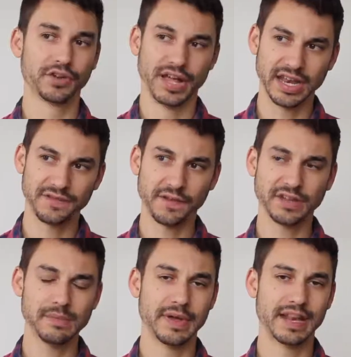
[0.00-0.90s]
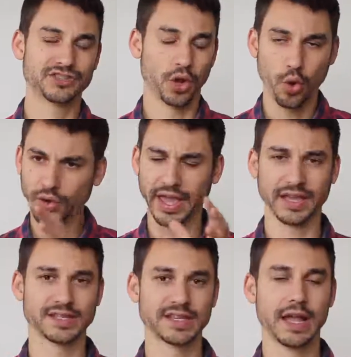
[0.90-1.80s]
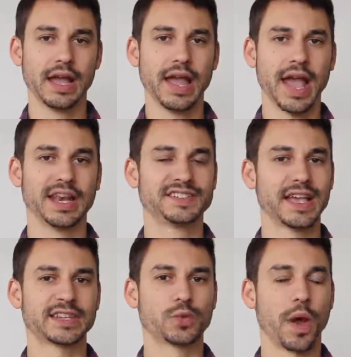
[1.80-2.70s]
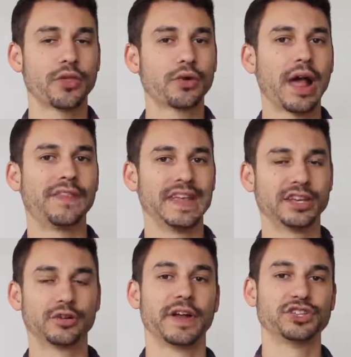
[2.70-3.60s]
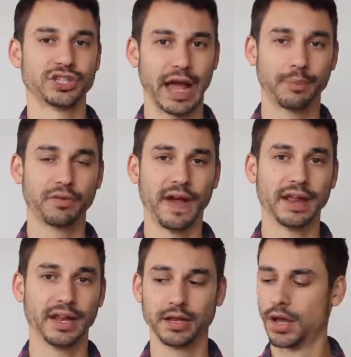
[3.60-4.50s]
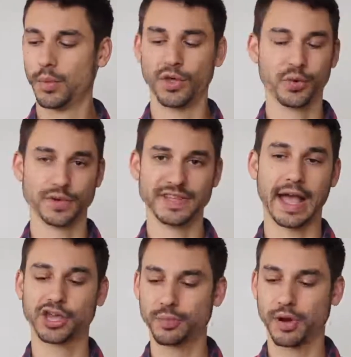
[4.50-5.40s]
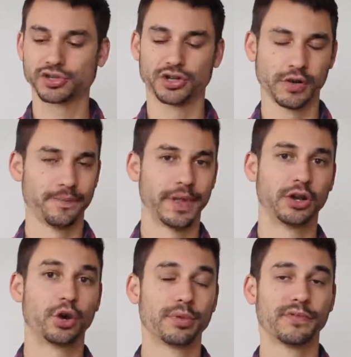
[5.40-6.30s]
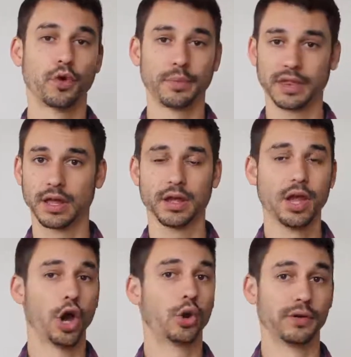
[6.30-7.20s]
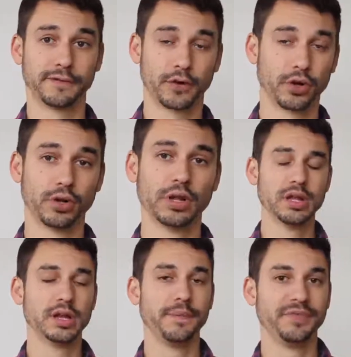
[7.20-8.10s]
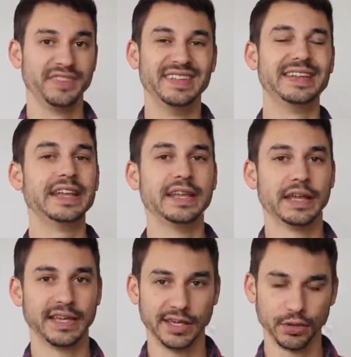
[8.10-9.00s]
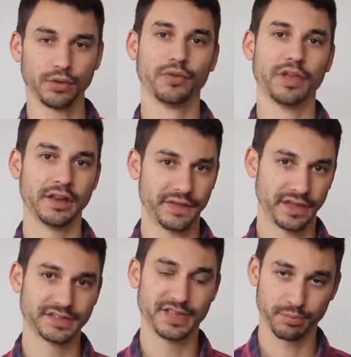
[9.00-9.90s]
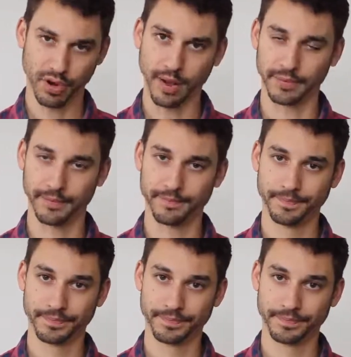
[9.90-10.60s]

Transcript: for 10 to 15 minutes, the whole case, and assess whether or not the intervention I provided, whether it was acupuncture, an herbal formula, or a referral, did it heal and fix the problem?